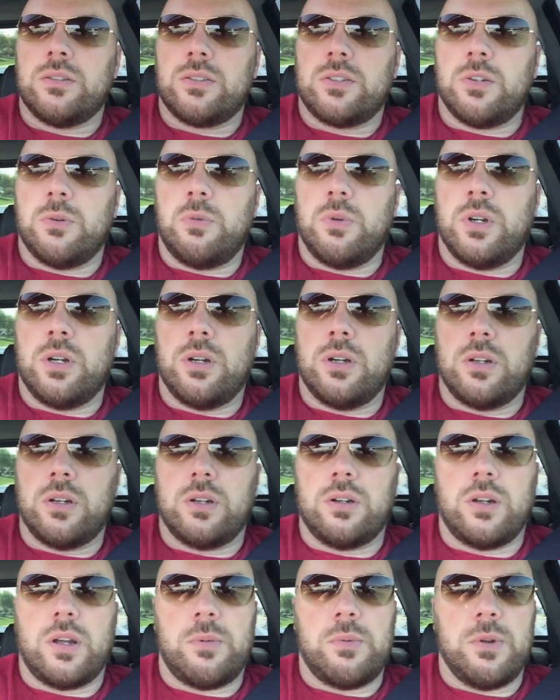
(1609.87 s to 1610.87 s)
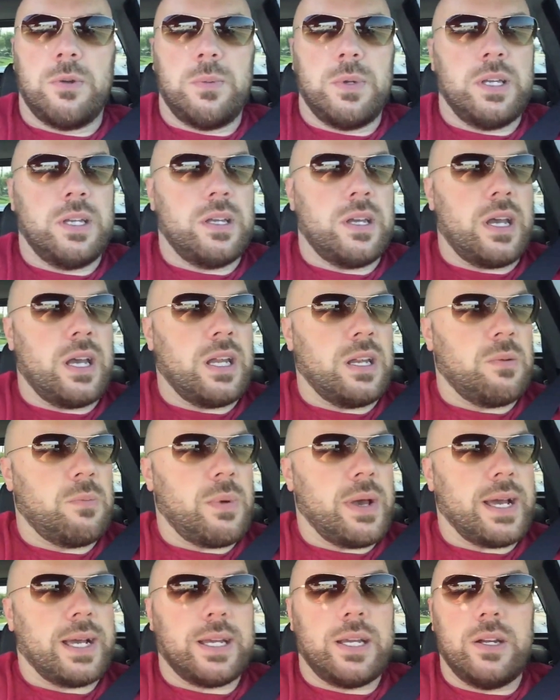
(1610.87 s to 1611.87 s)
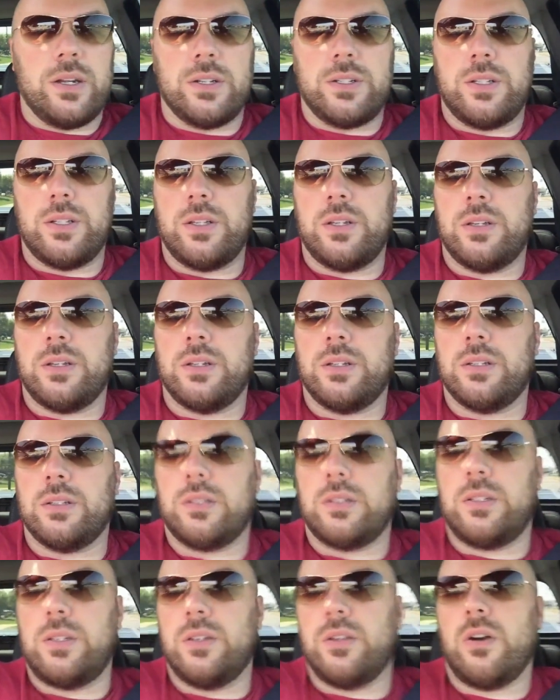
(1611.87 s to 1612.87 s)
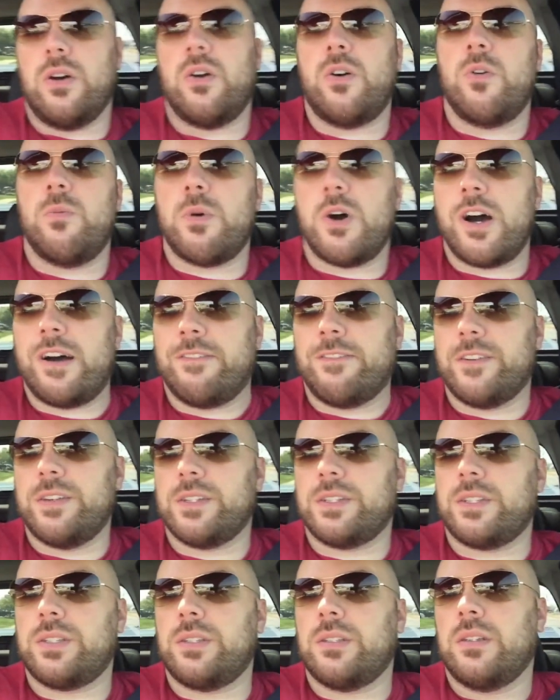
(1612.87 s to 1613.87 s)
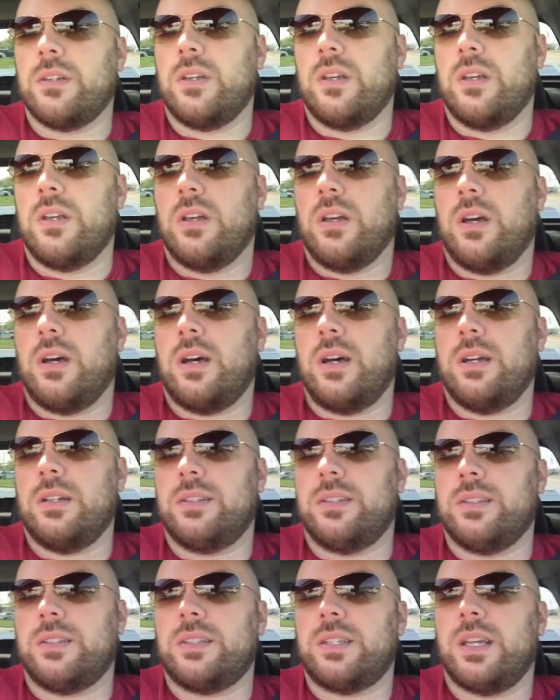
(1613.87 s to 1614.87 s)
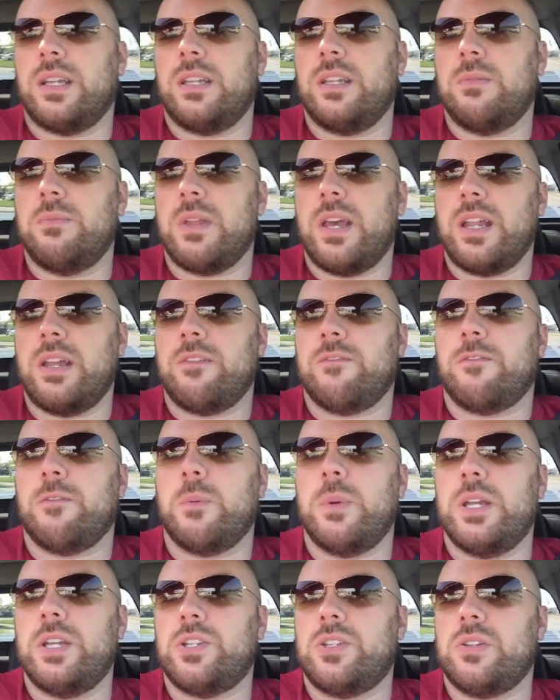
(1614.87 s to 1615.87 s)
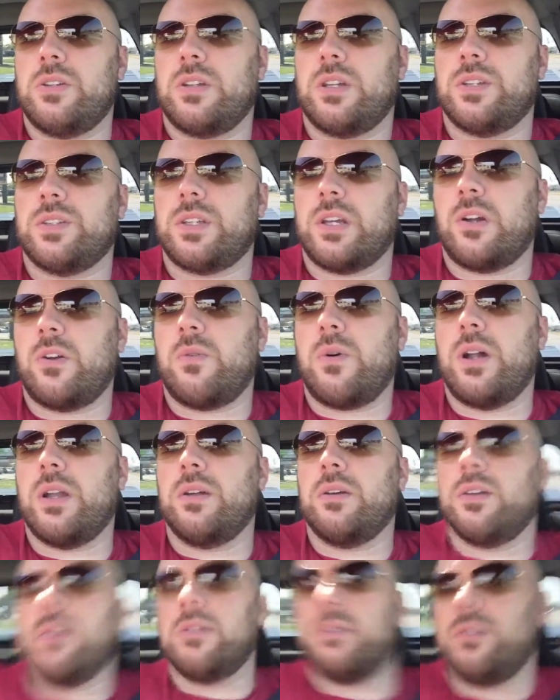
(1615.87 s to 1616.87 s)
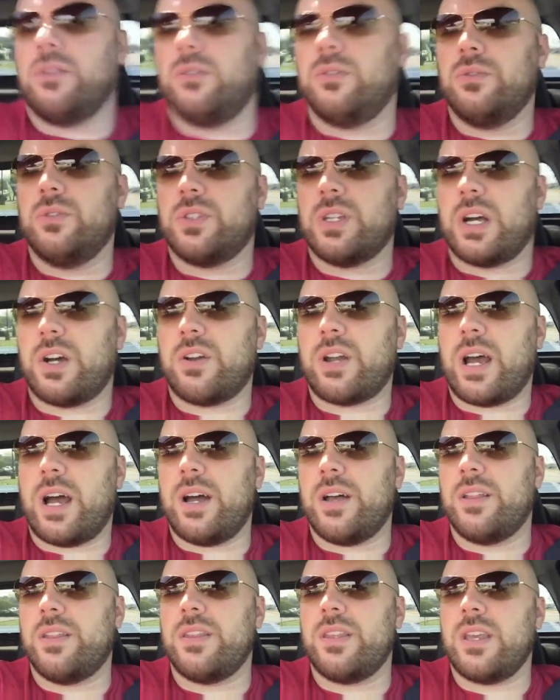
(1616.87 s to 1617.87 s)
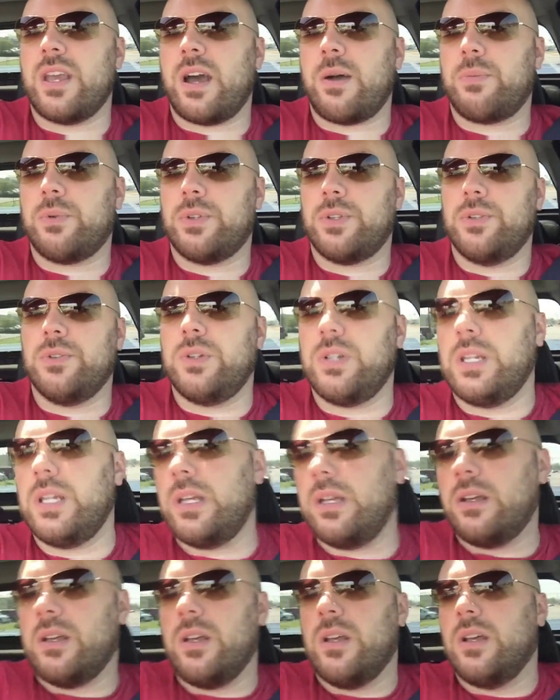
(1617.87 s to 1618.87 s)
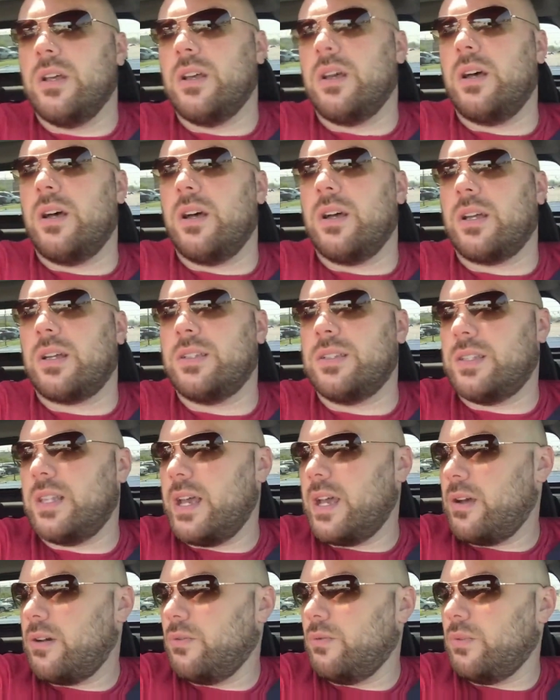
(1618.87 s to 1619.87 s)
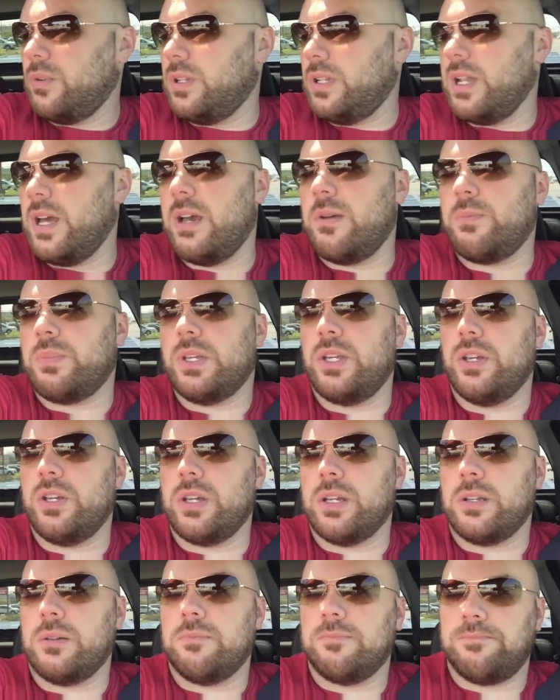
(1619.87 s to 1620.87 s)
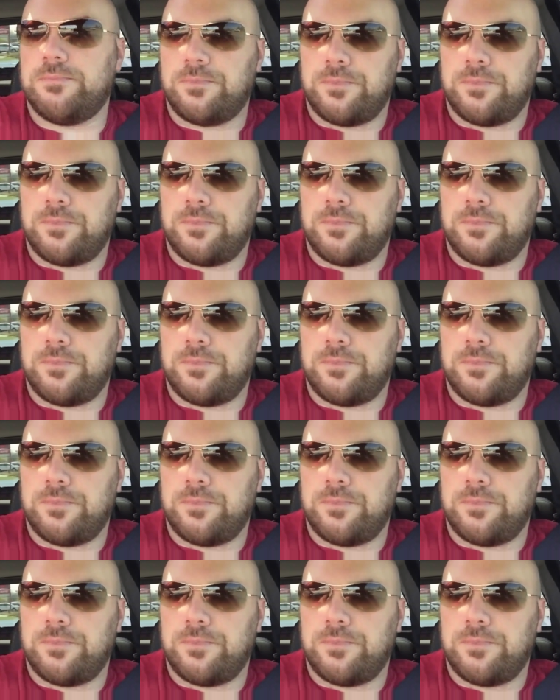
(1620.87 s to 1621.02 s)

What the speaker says: So I'm going to be headed back here to the home office to send him that information because I don't want to lose out on the opportunity because that would not be good.